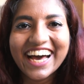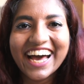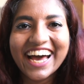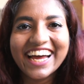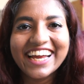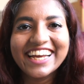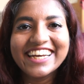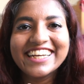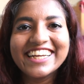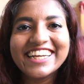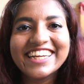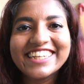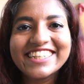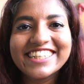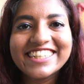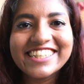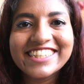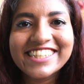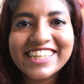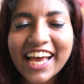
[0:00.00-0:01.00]
and it
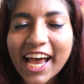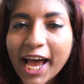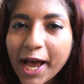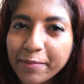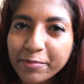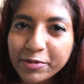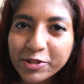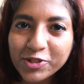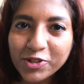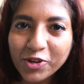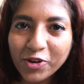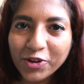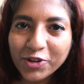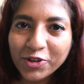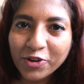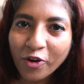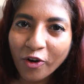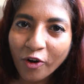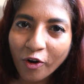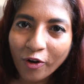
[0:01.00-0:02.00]
is
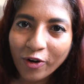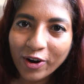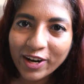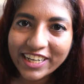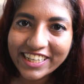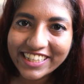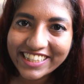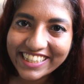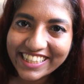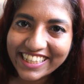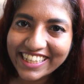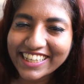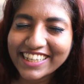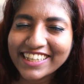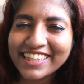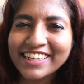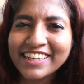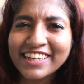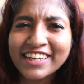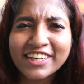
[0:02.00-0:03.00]
Amazon haul
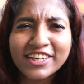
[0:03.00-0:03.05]
day